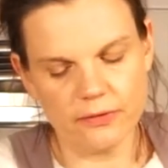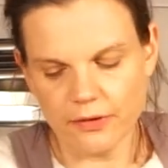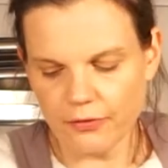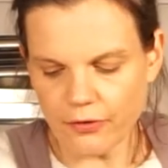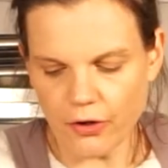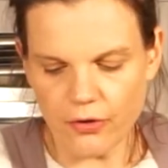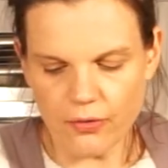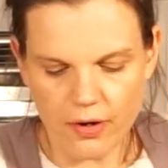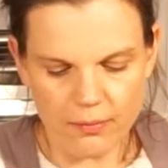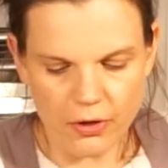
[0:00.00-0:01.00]
So
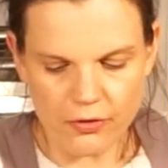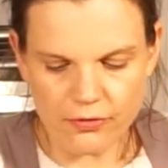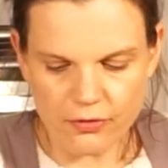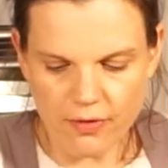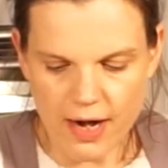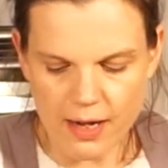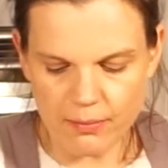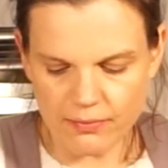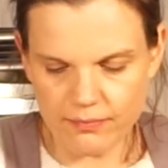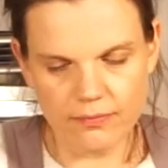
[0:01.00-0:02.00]
I'm going to grab
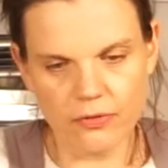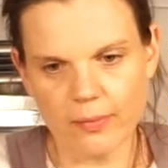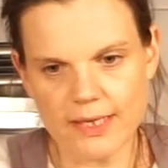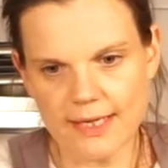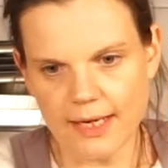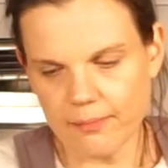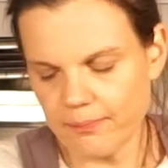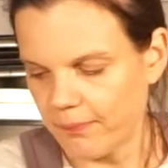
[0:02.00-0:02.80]
my tea.